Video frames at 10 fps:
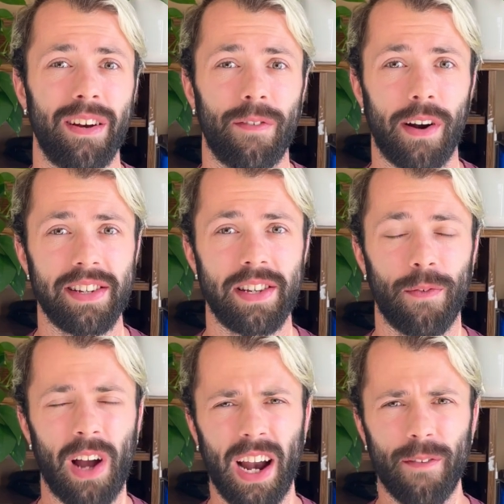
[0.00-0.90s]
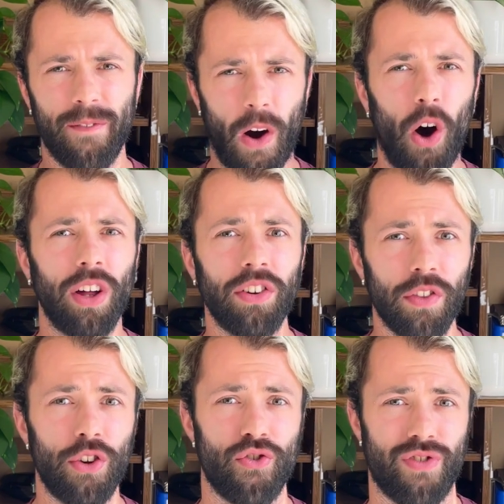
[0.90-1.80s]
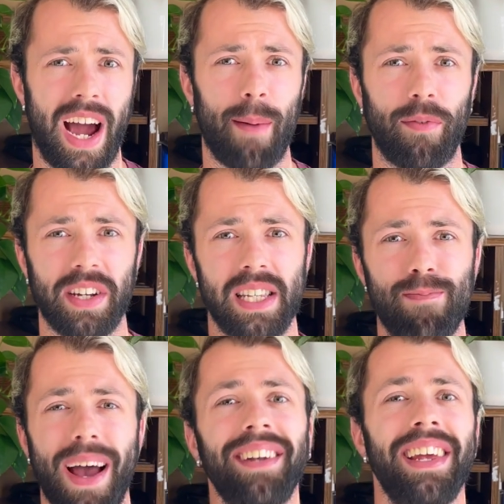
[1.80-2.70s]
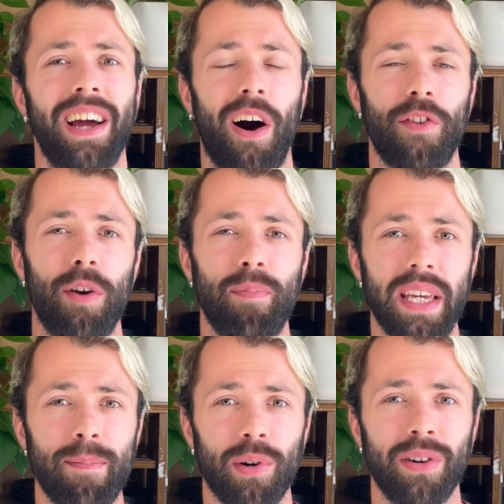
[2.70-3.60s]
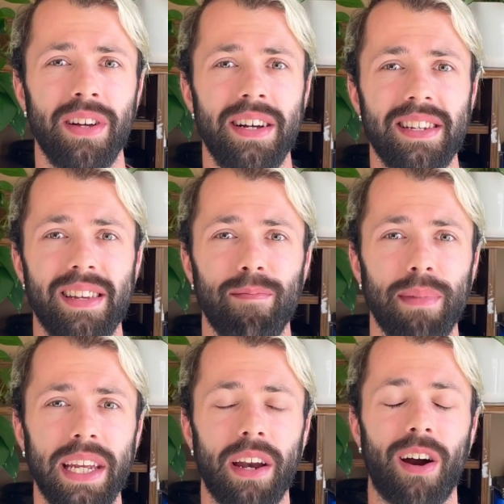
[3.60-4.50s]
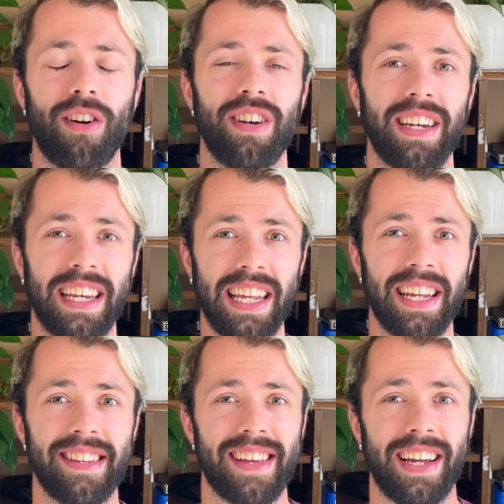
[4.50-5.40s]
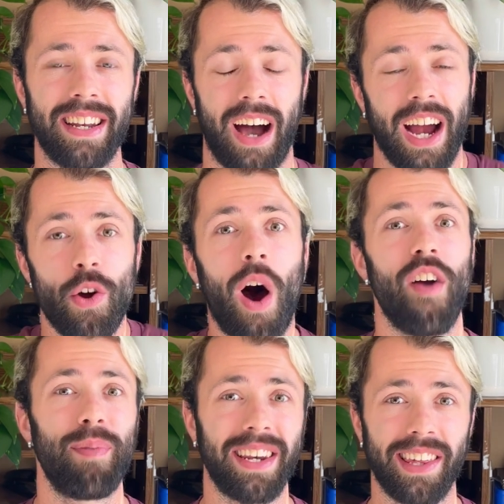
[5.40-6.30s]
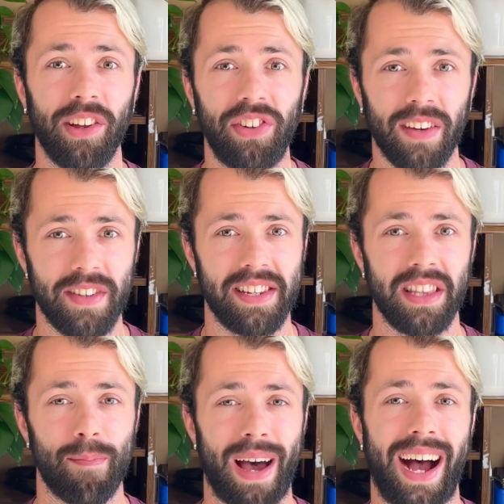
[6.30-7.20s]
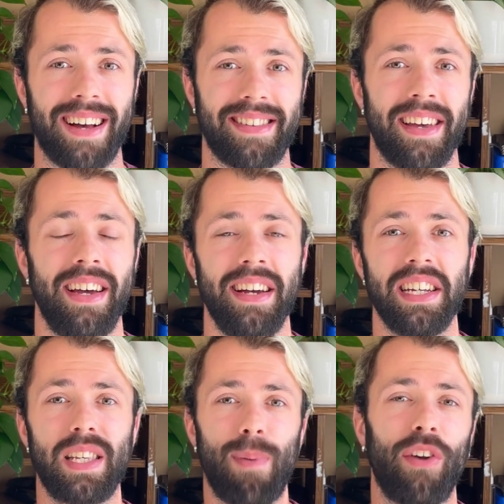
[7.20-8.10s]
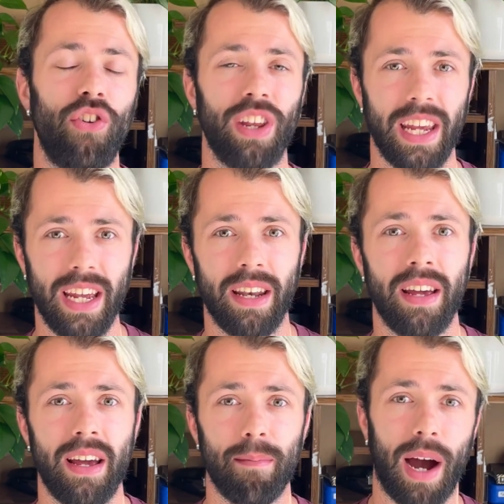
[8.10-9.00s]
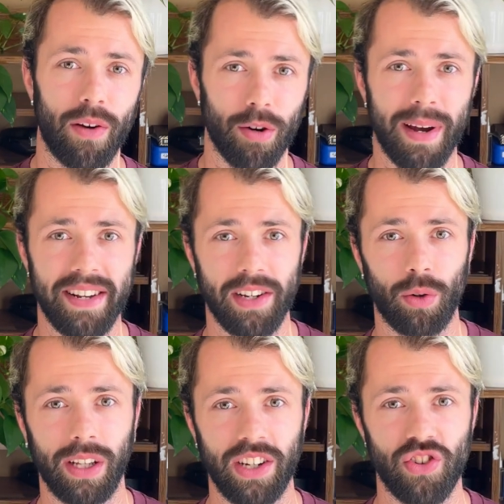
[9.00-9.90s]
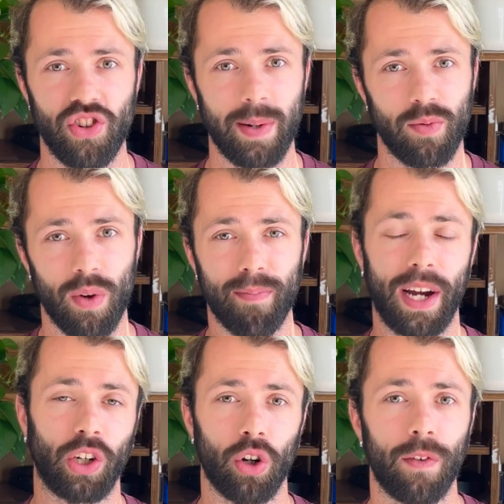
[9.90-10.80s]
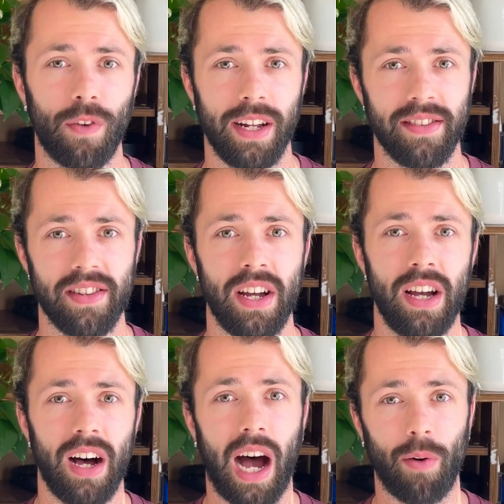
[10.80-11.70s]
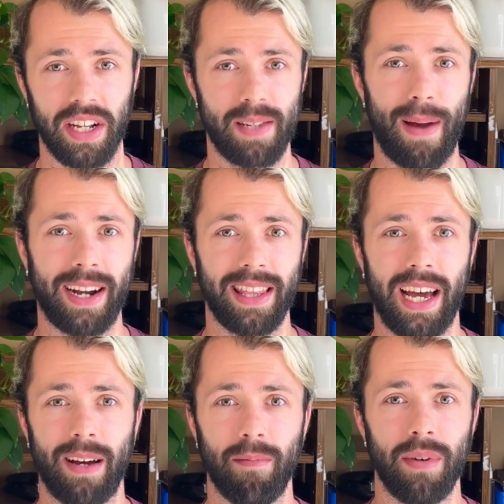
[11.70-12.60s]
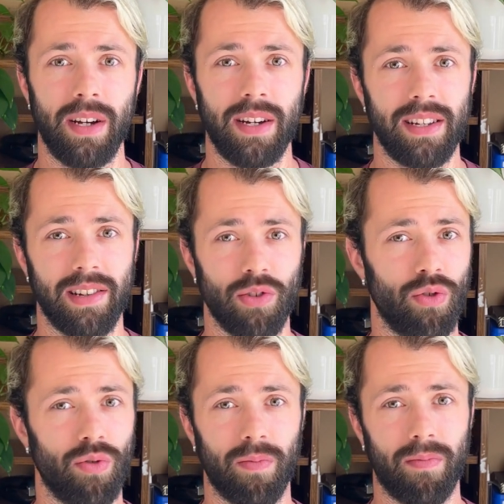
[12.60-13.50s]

for us to kind of fall into the trap of expecting other people to meet our needs. And I know I've been guilty of this in the past, especially in my romantic relationships with my girlfriends. I would expect them to